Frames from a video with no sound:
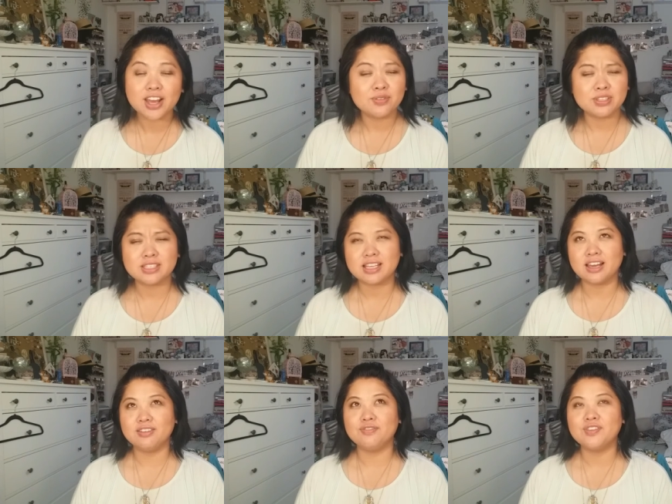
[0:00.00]
It was,
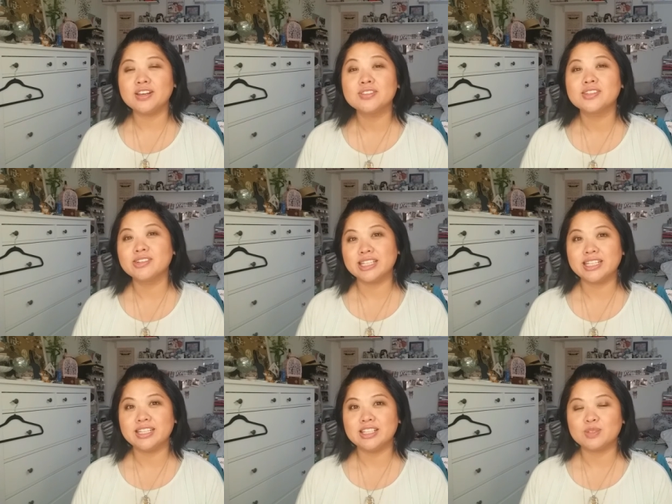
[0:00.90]
it felt so
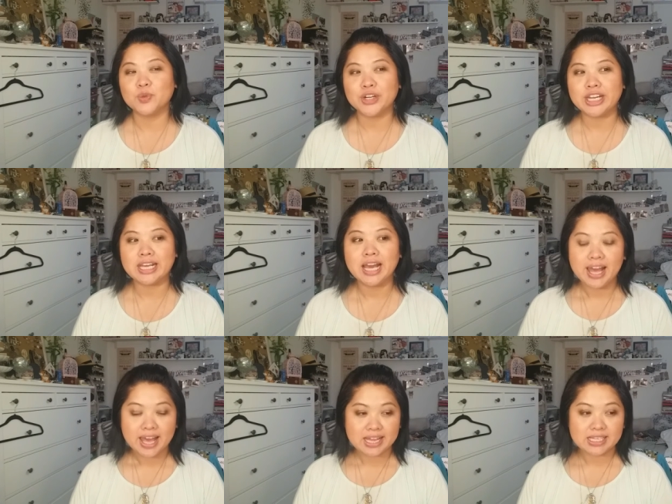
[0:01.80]
good this morning.
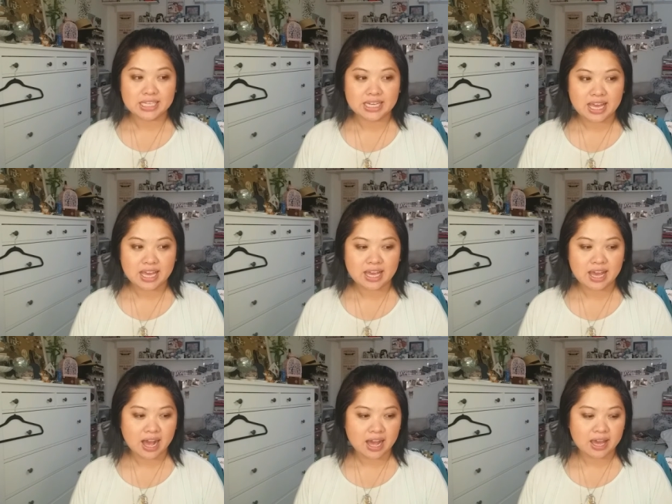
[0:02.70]
And today
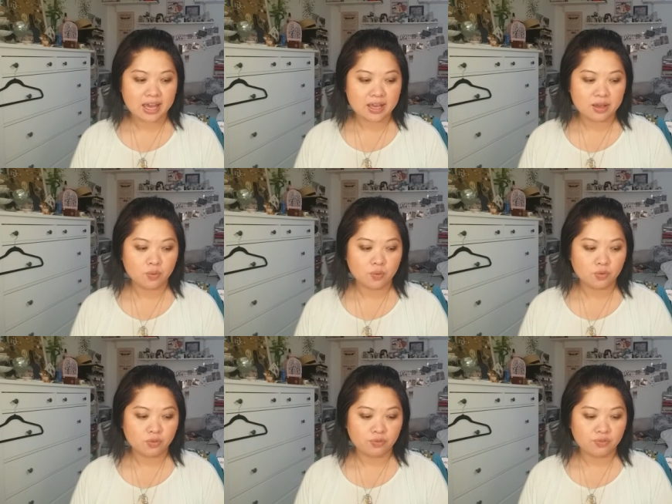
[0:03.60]
I
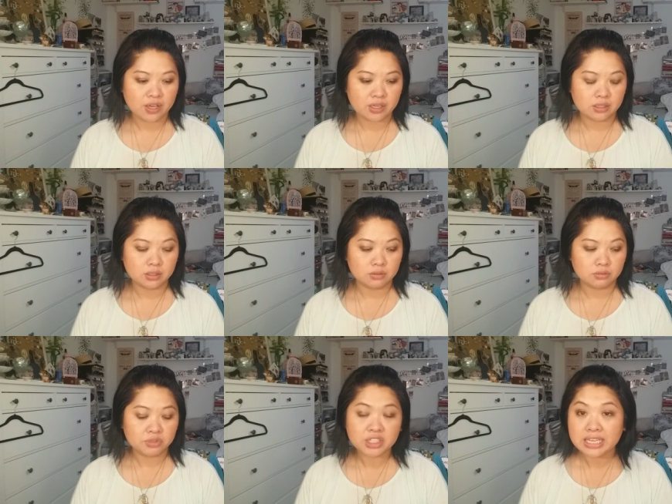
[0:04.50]
felt
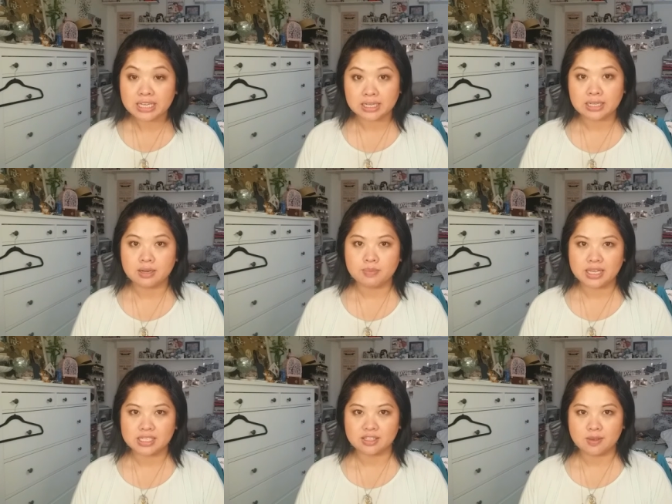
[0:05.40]
really good
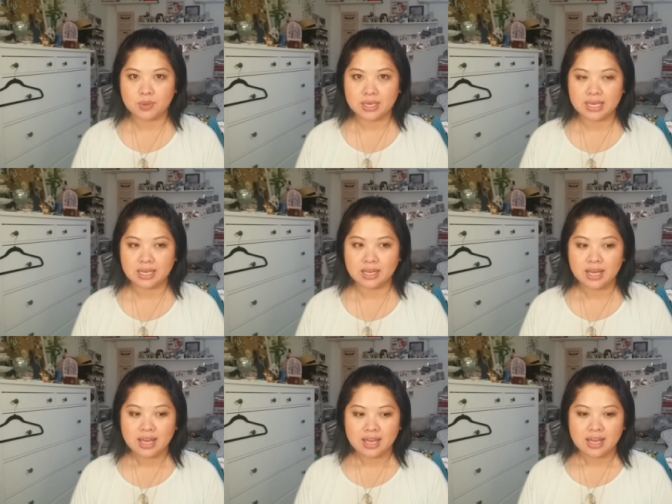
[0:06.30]
about sleeping.
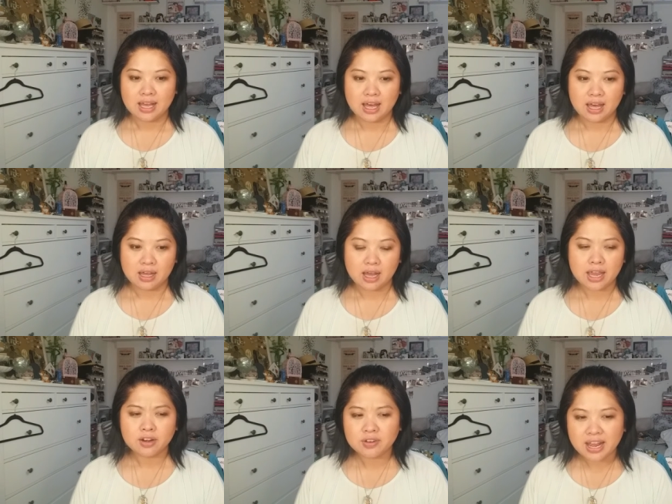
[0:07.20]
Uh,
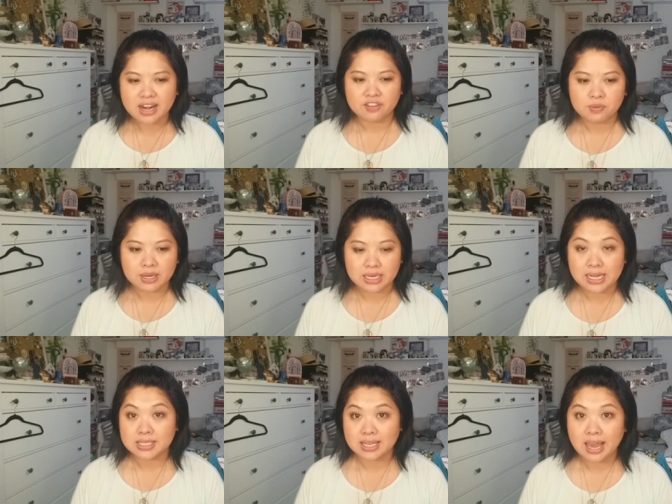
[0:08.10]
I know not everybody
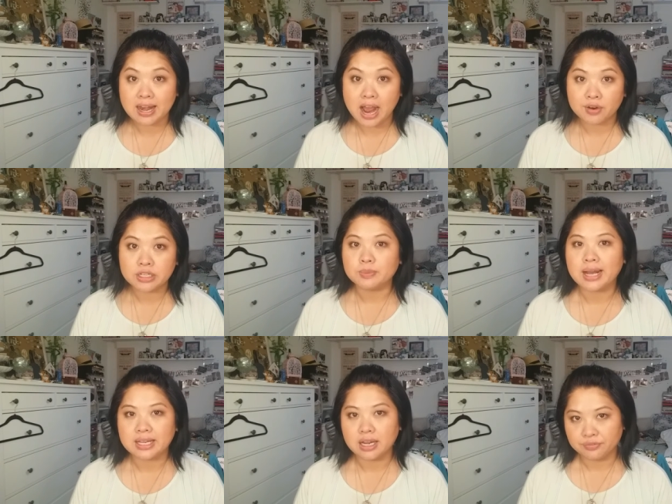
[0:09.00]
needs the eight hours, but
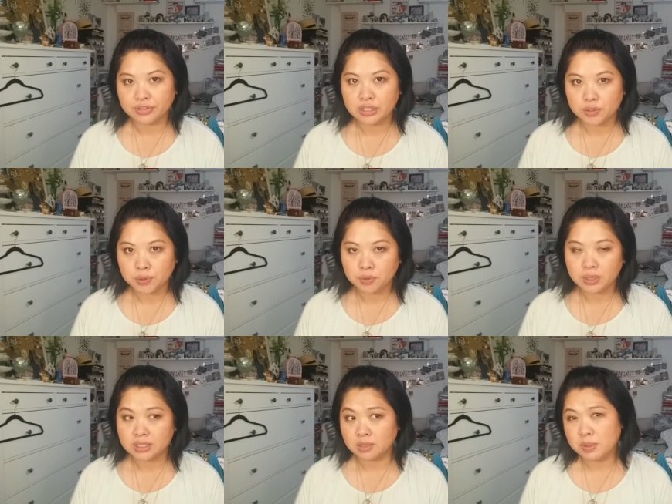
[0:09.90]
I definitely do.
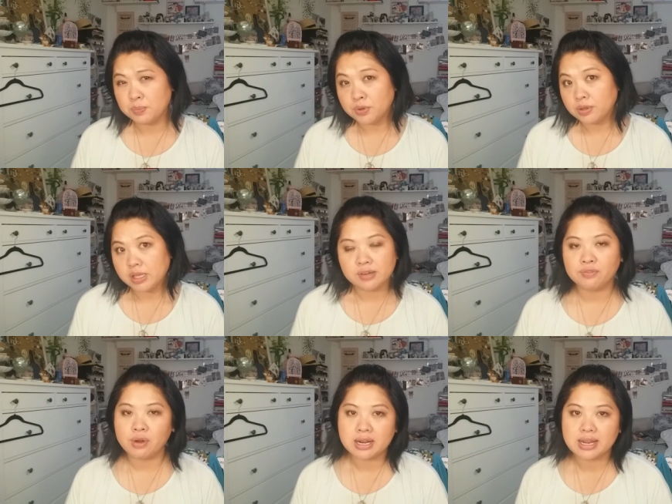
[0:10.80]
And some people
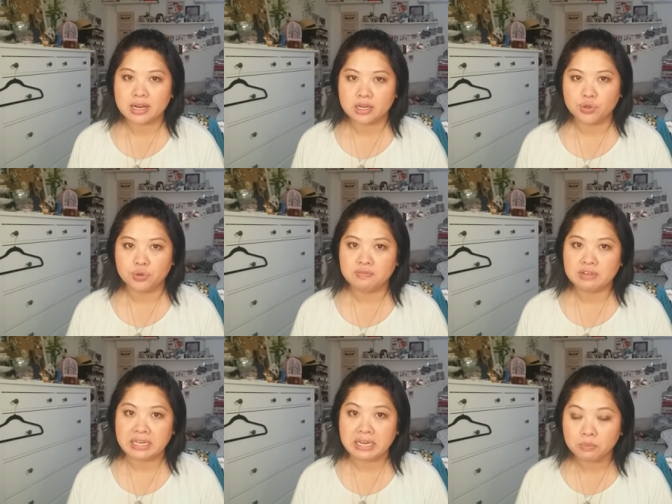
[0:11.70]
I've read that you
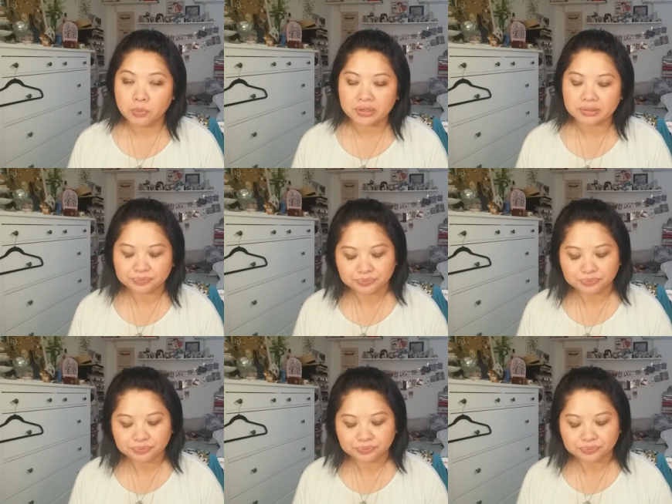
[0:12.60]
even need more.